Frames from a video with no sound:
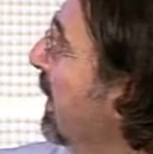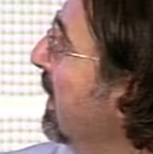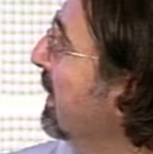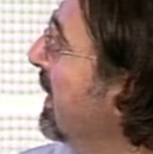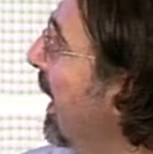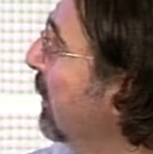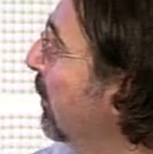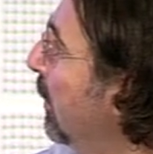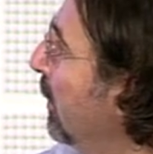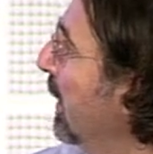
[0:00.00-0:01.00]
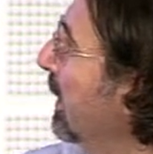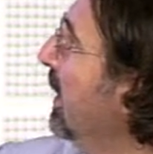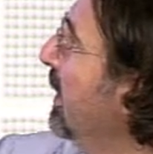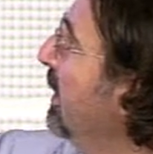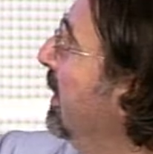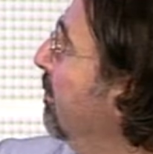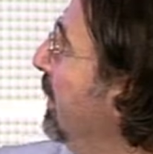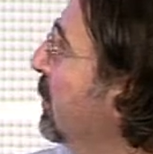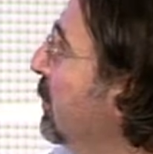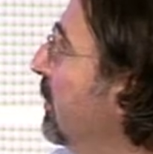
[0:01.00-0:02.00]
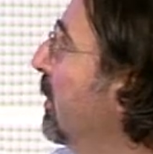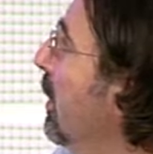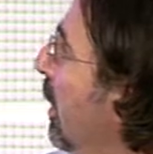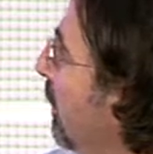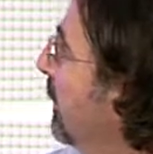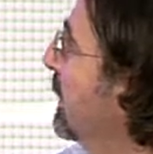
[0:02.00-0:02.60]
nanomolar inhibition of these